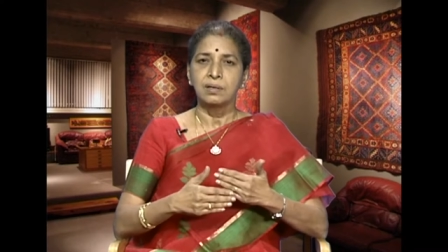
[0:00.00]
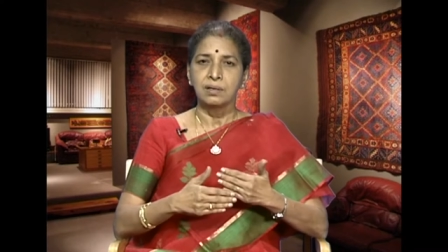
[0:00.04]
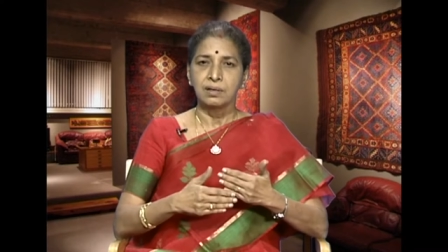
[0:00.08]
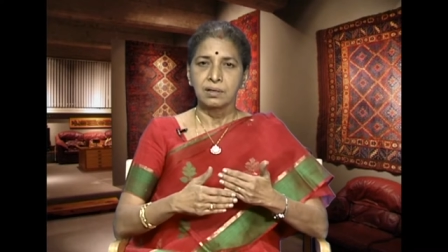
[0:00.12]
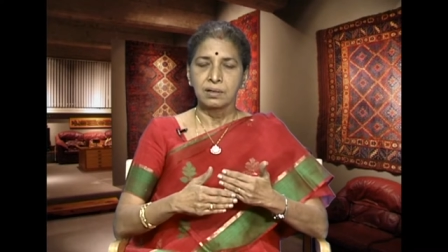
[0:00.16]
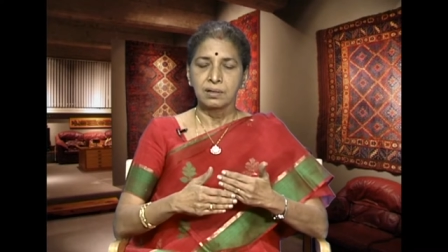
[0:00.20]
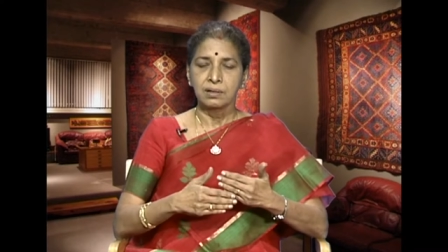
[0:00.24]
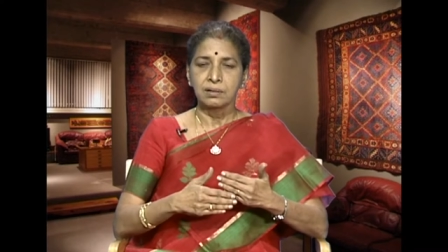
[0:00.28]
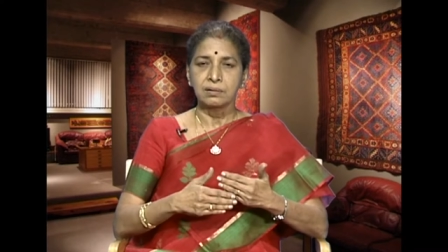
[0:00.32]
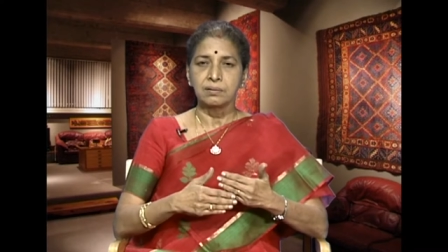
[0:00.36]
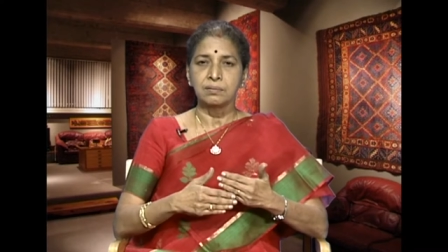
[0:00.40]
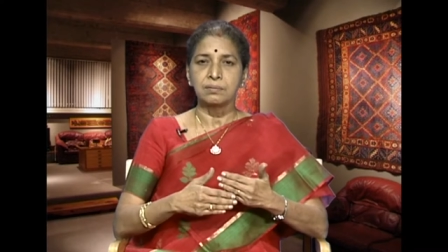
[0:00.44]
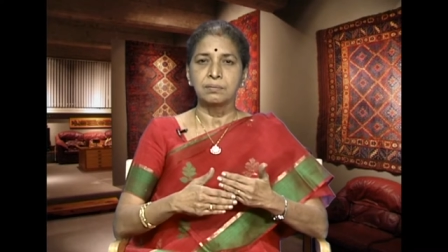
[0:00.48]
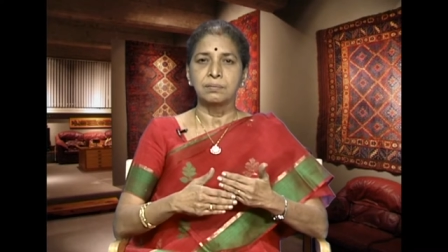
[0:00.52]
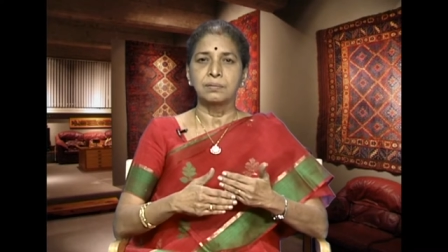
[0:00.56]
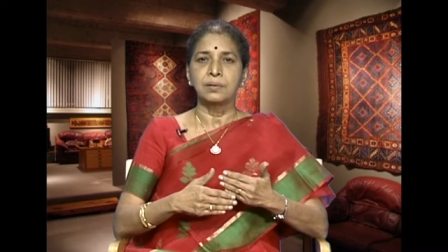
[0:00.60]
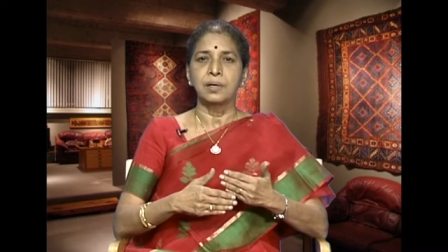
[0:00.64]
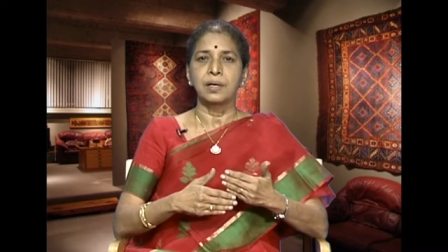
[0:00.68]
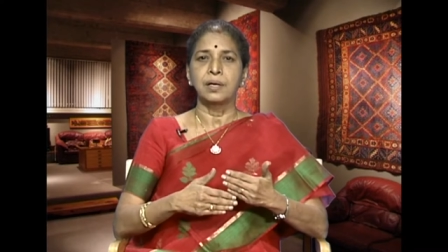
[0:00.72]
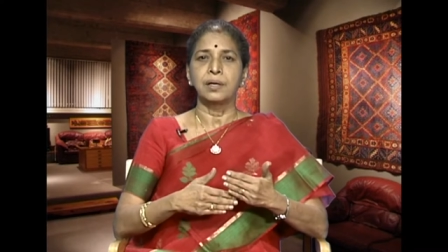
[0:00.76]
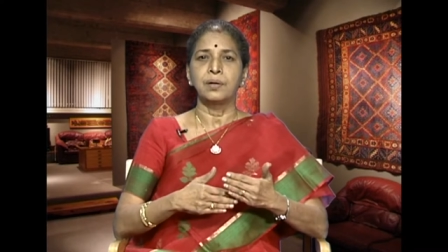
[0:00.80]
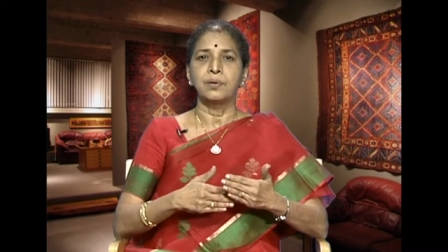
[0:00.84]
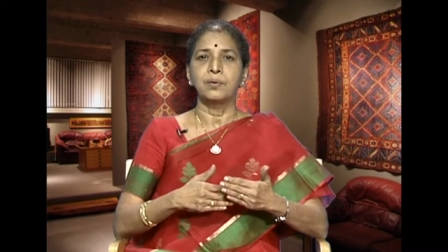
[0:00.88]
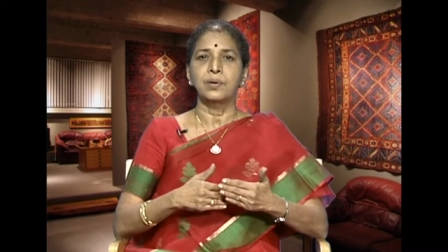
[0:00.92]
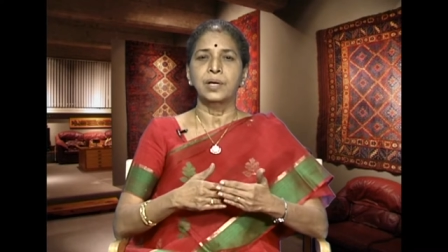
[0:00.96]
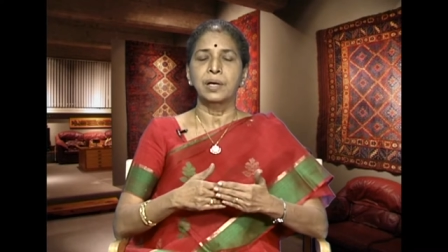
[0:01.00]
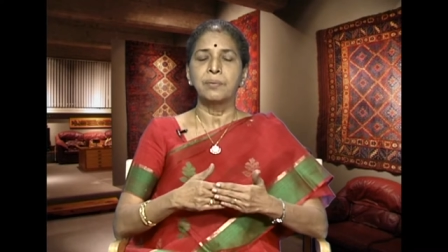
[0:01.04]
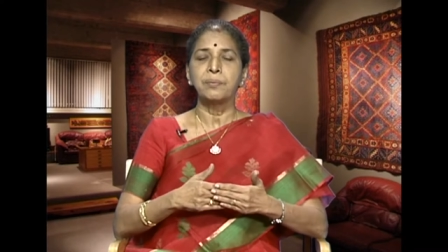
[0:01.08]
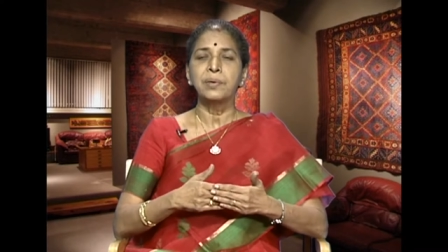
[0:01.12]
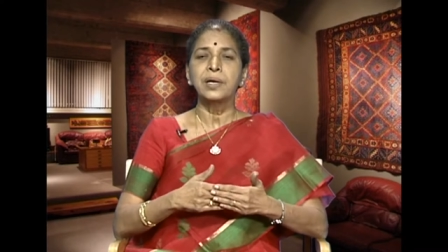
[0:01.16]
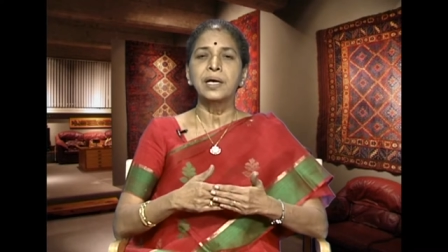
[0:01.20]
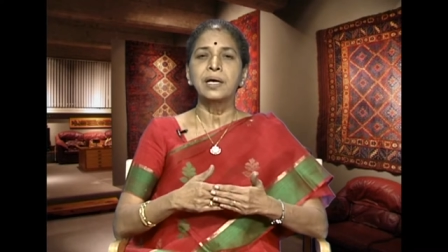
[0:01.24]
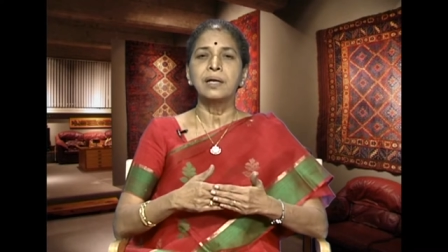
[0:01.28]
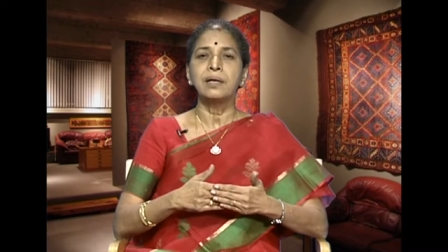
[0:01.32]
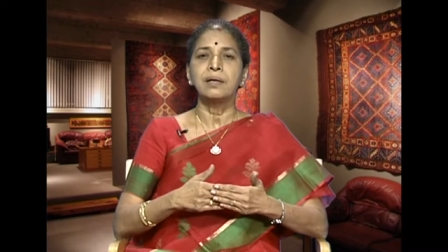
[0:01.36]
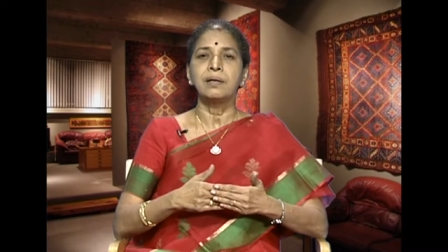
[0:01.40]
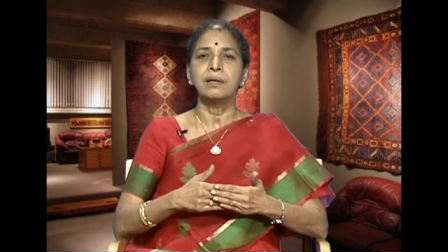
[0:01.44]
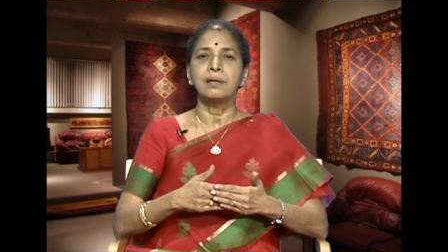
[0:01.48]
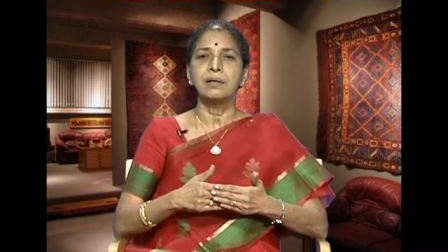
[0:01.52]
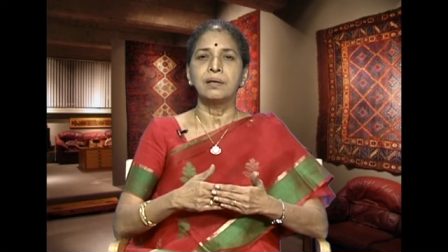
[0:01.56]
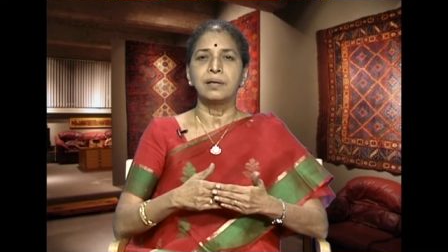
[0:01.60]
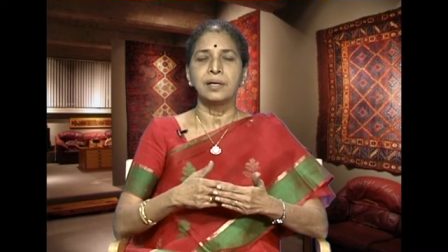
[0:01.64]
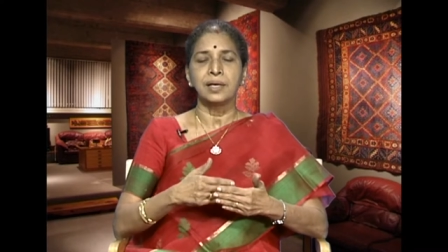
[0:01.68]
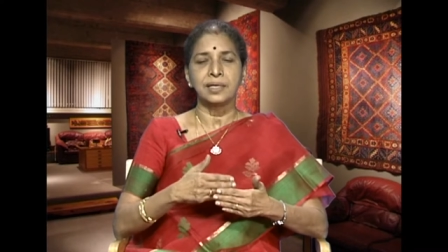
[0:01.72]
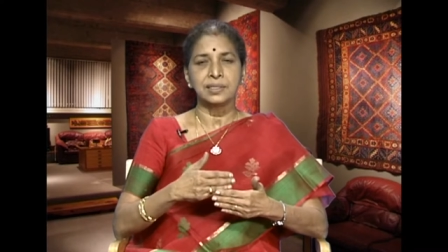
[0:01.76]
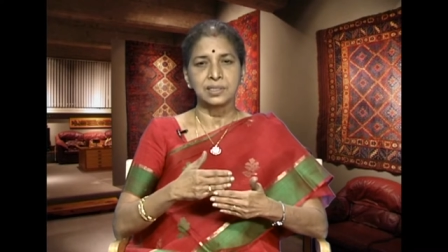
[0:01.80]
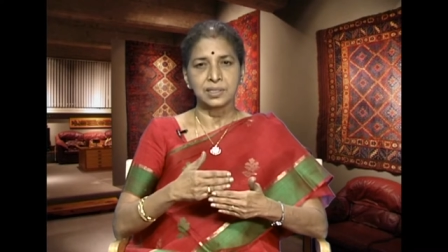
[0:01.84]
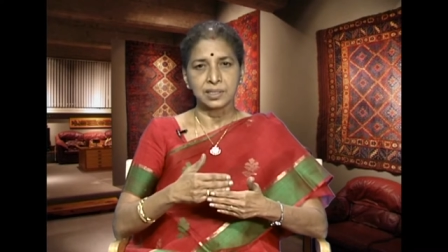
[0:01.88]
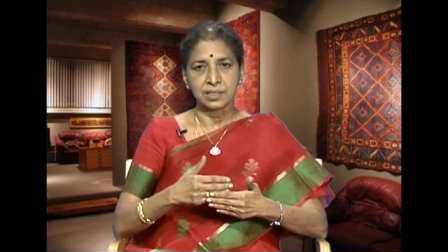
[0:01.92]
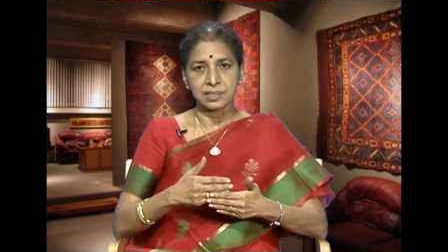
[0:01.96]
uh, the you know chemical
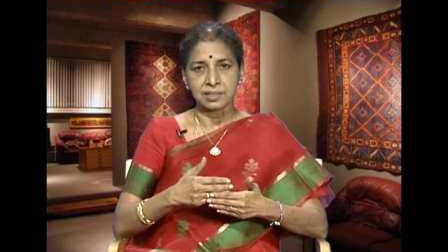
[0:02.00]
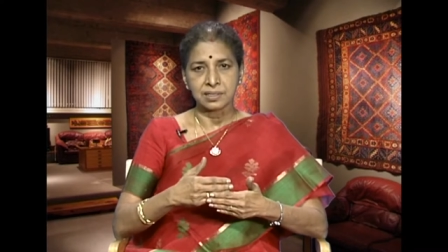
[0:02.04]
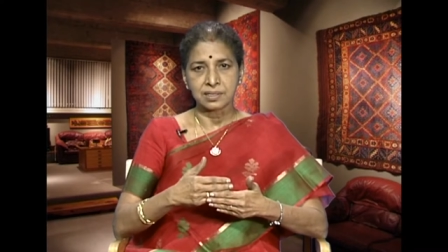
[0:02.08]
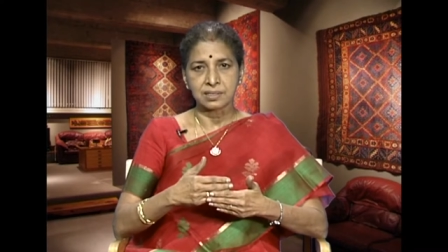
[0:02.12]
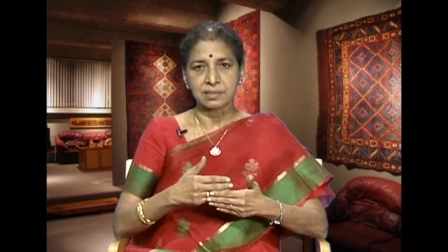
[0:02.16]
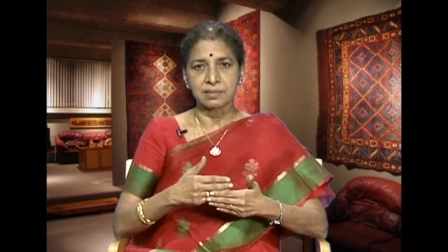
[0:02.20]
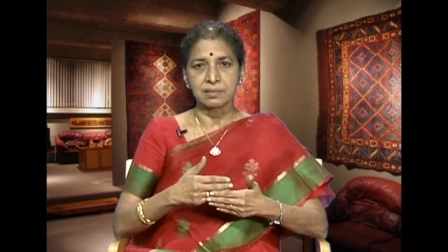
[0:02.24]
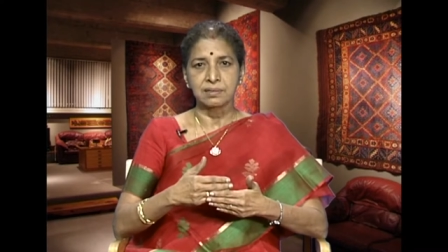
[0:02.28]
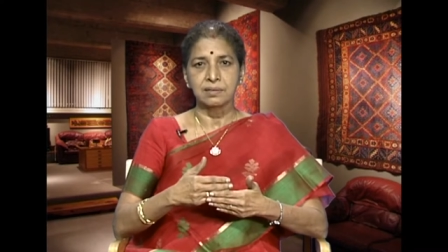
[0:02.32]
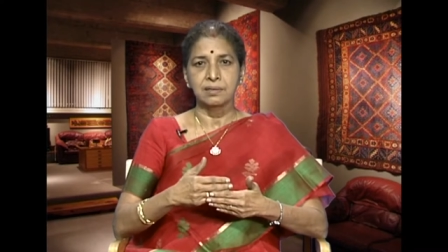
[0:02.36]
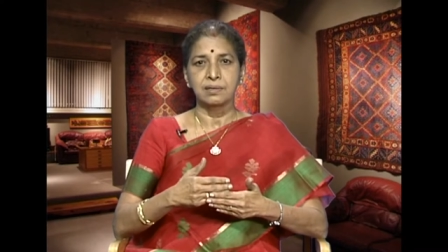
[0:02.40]
agents